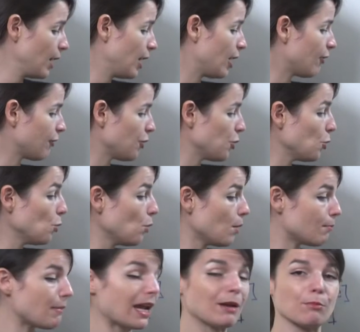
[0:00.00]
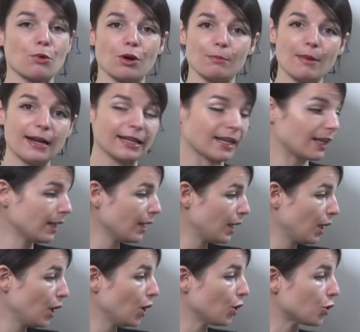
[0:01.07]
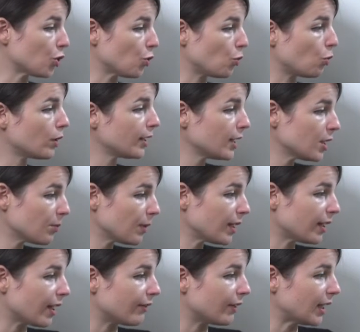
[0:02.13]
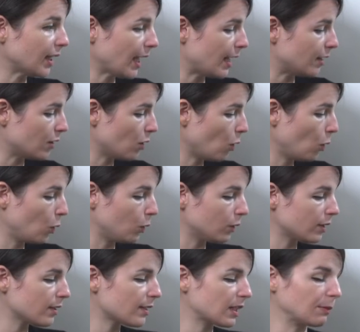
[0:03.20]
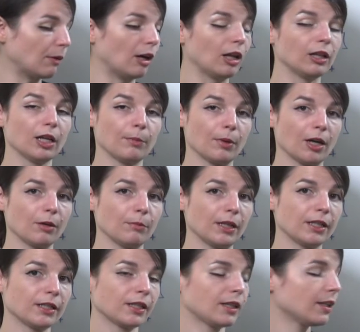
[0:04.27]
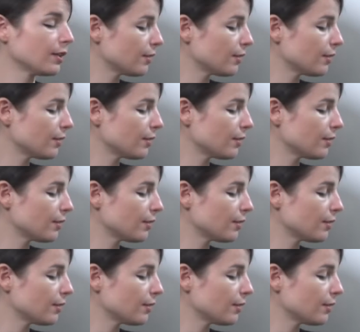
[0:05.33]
If you made more money, you wouldn't be living in an old, small apartment.